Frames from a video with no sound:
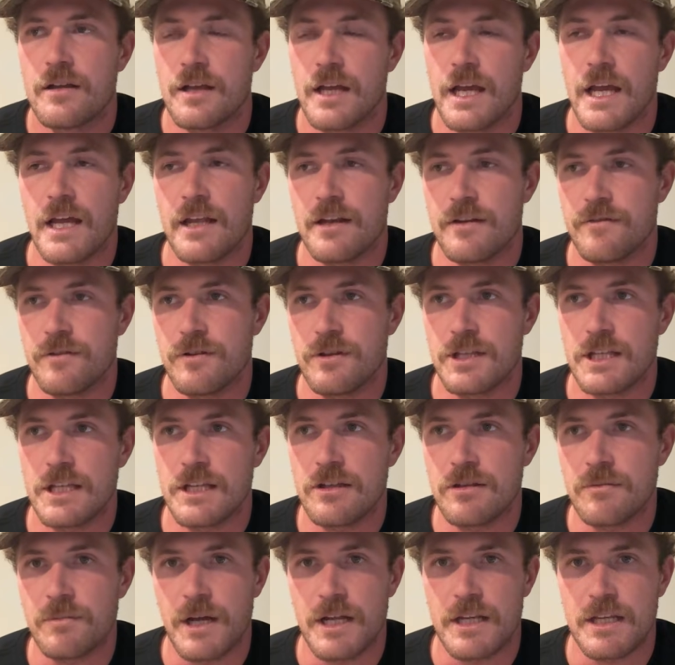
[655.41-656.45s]
And if you think
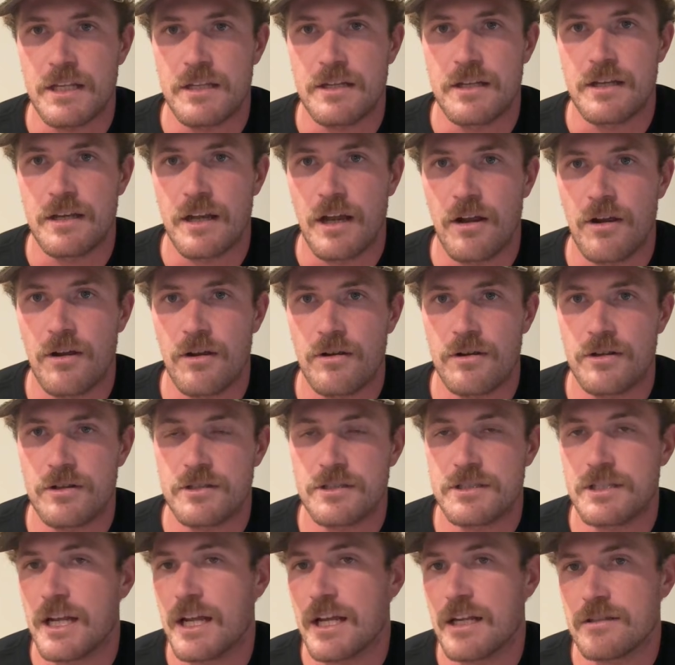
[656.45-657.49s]
you might need to narrow your
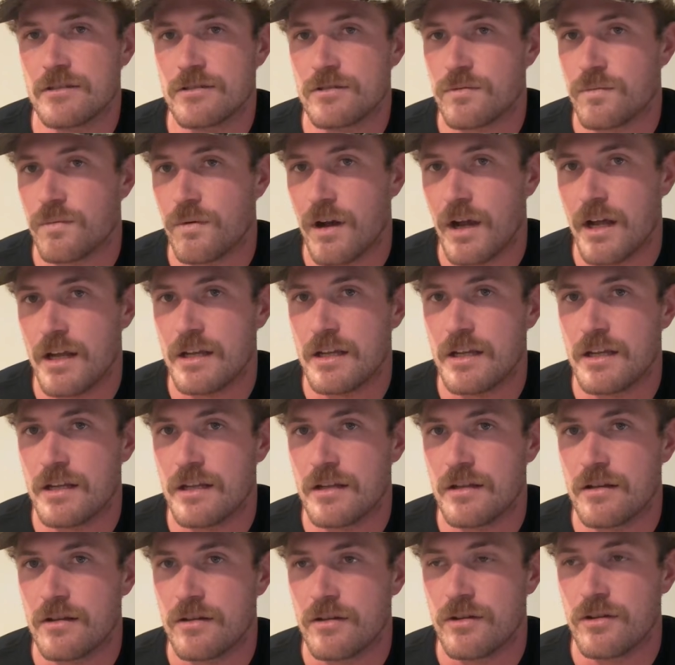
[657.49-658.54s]
stance or widen
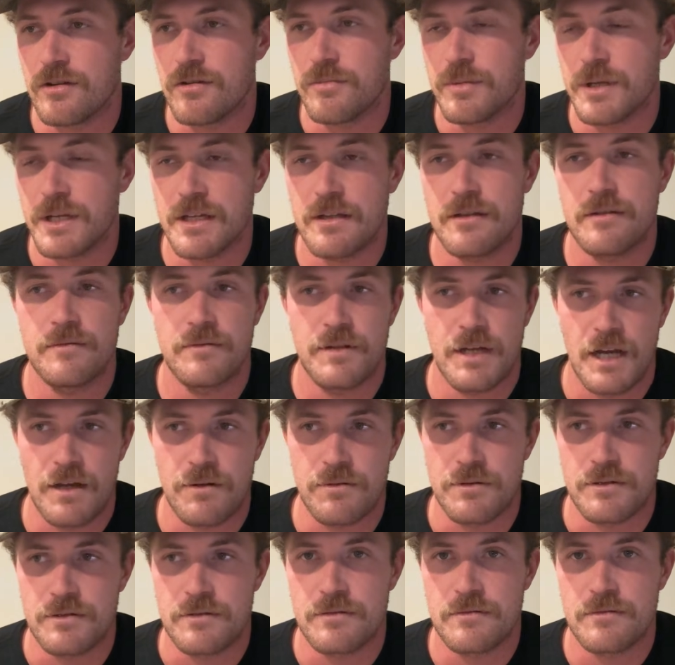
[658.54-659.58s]
it a little bit, I
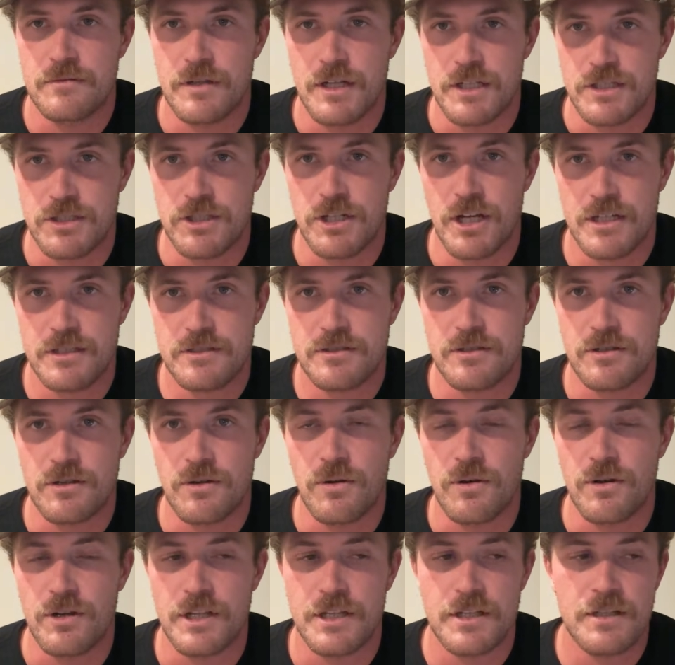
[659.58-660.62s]
would adjust
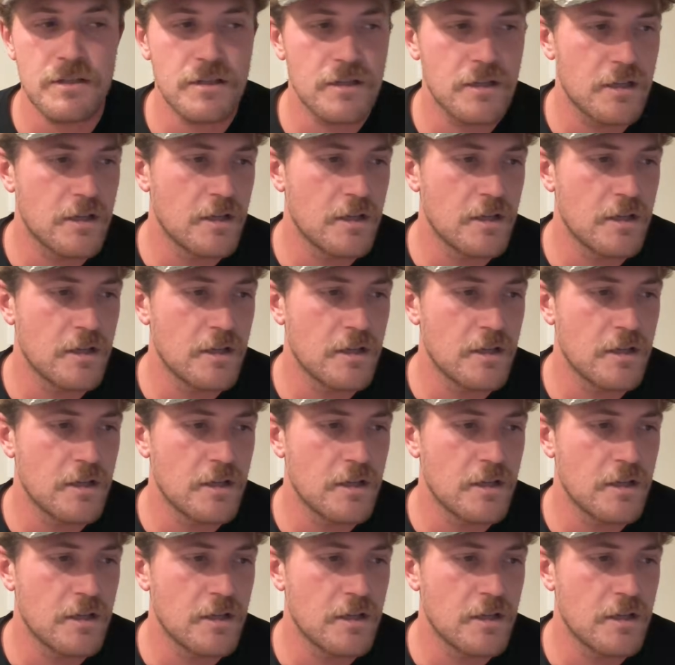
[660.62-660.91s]
according.